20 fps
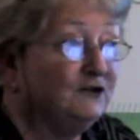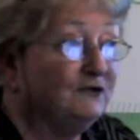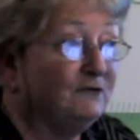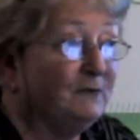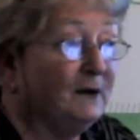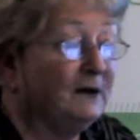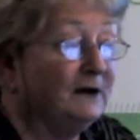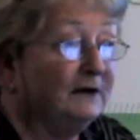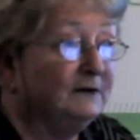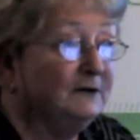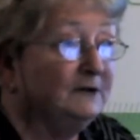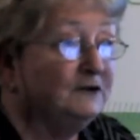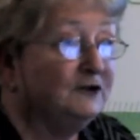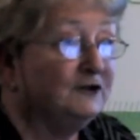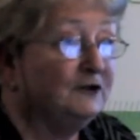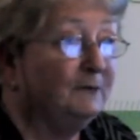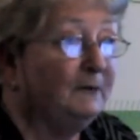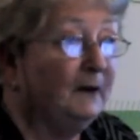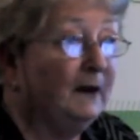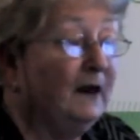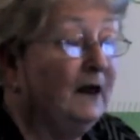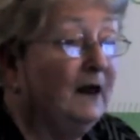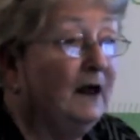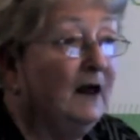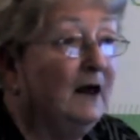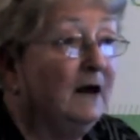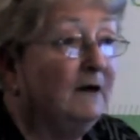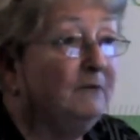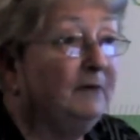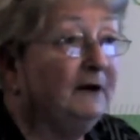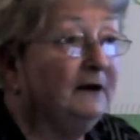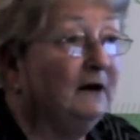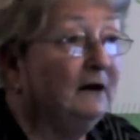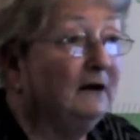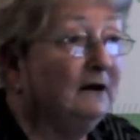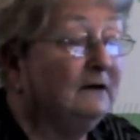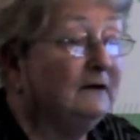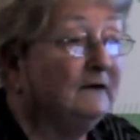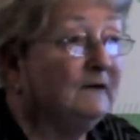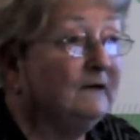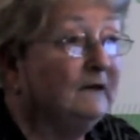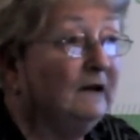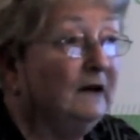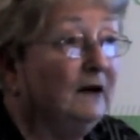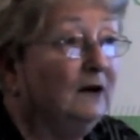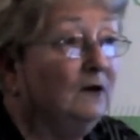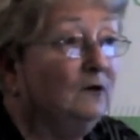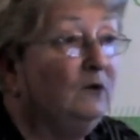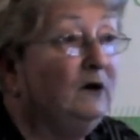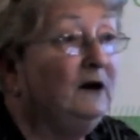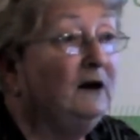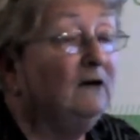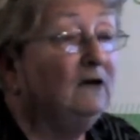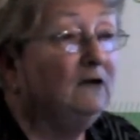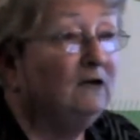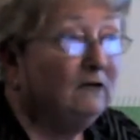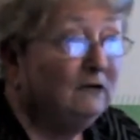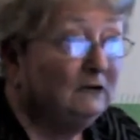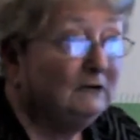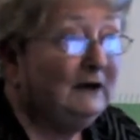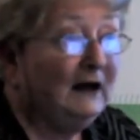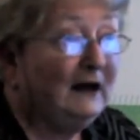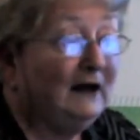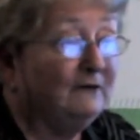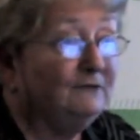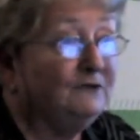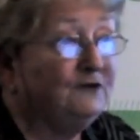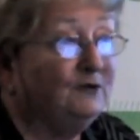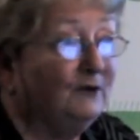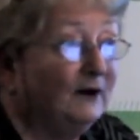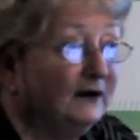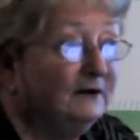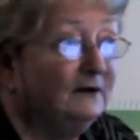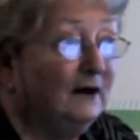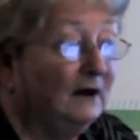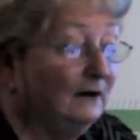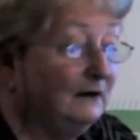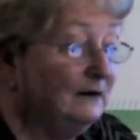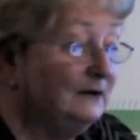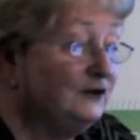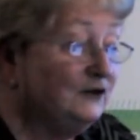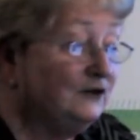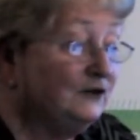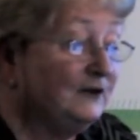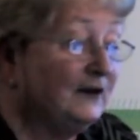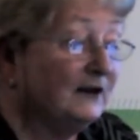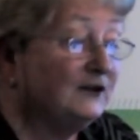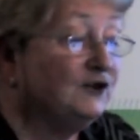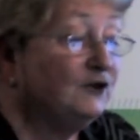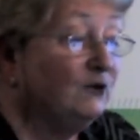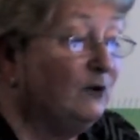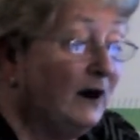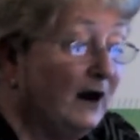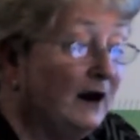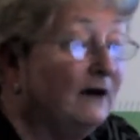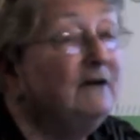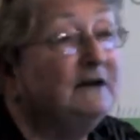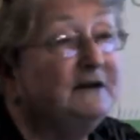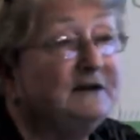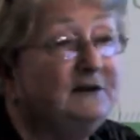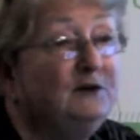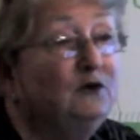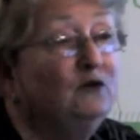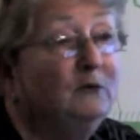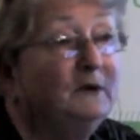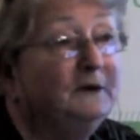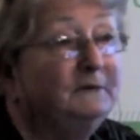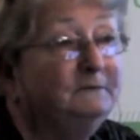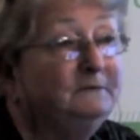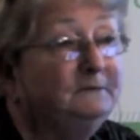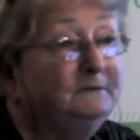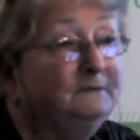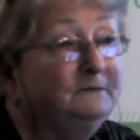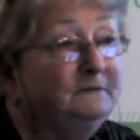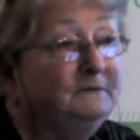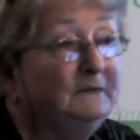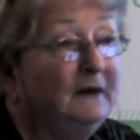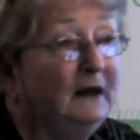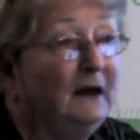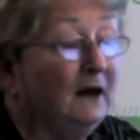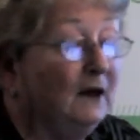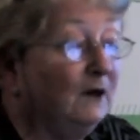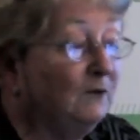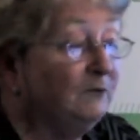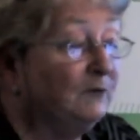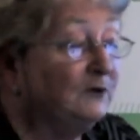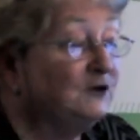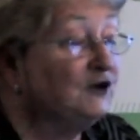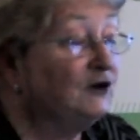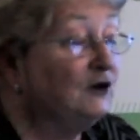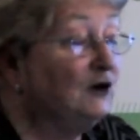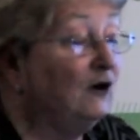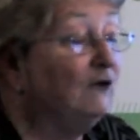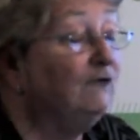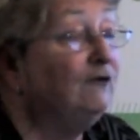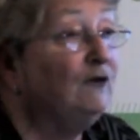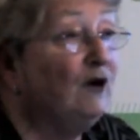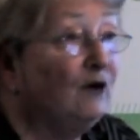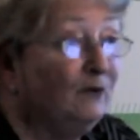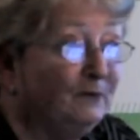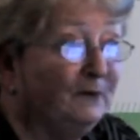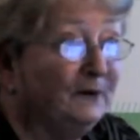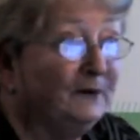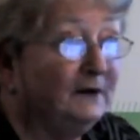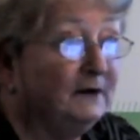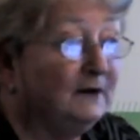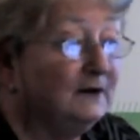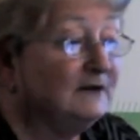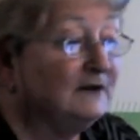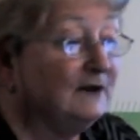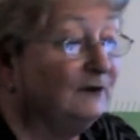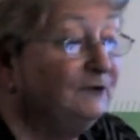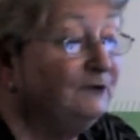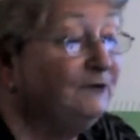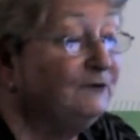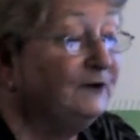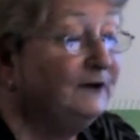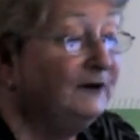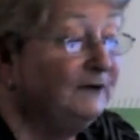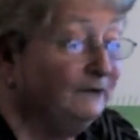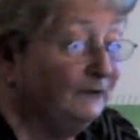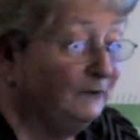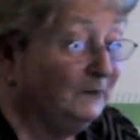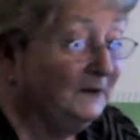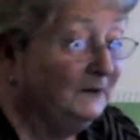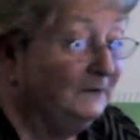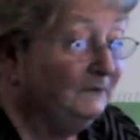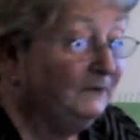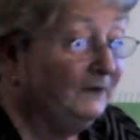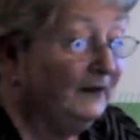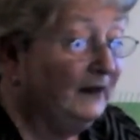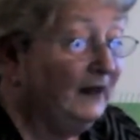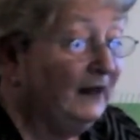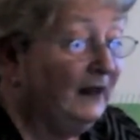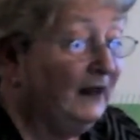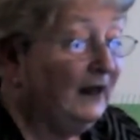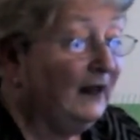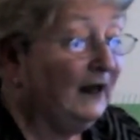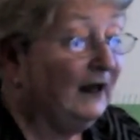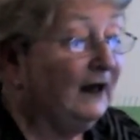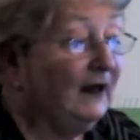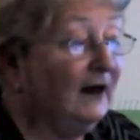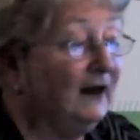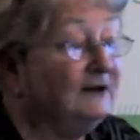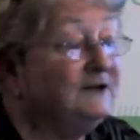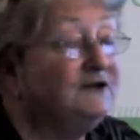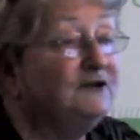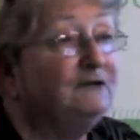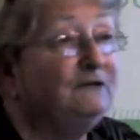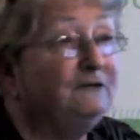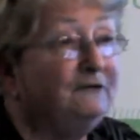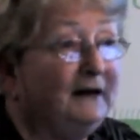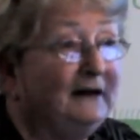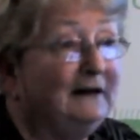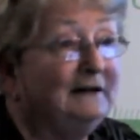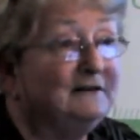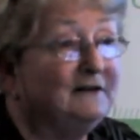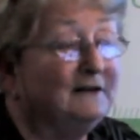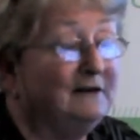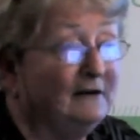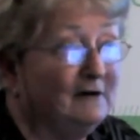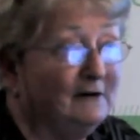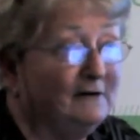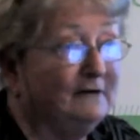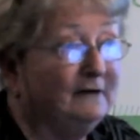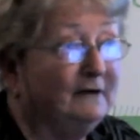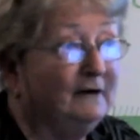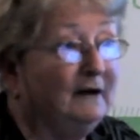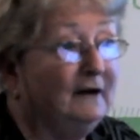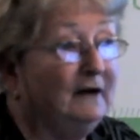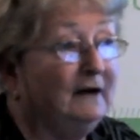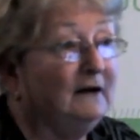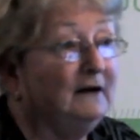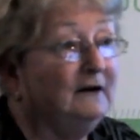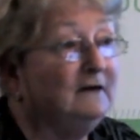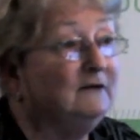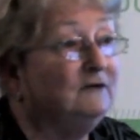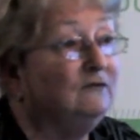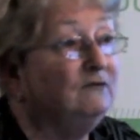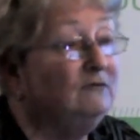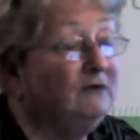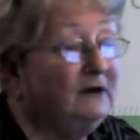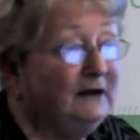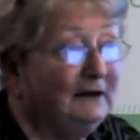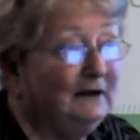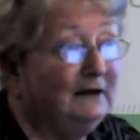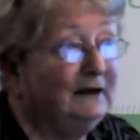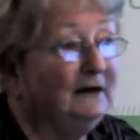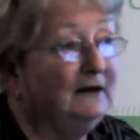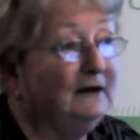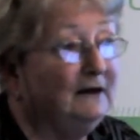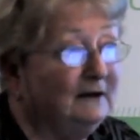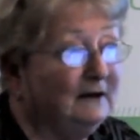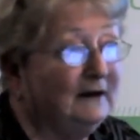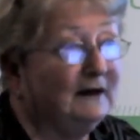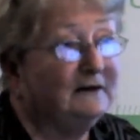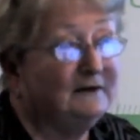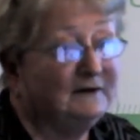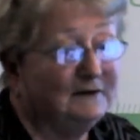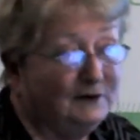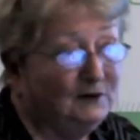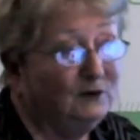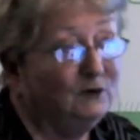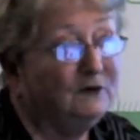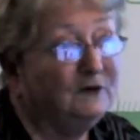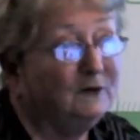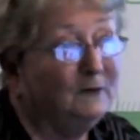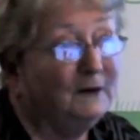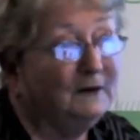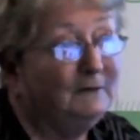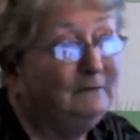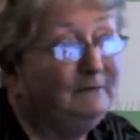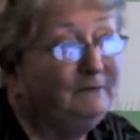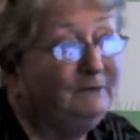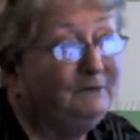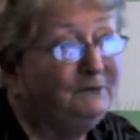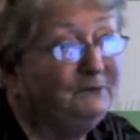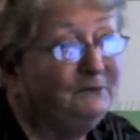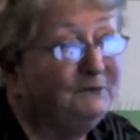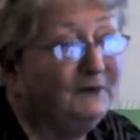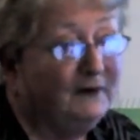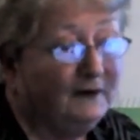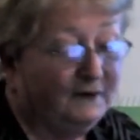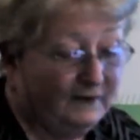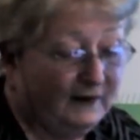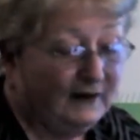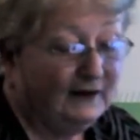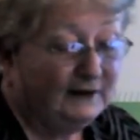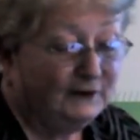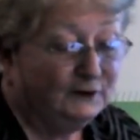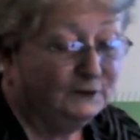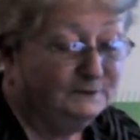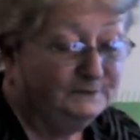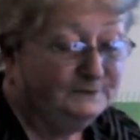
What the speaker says: of partnership, because we all have to acknowledge that to err is human, but to cover up is unforgivable, and to fail to learn is really inexcusable. Thank you.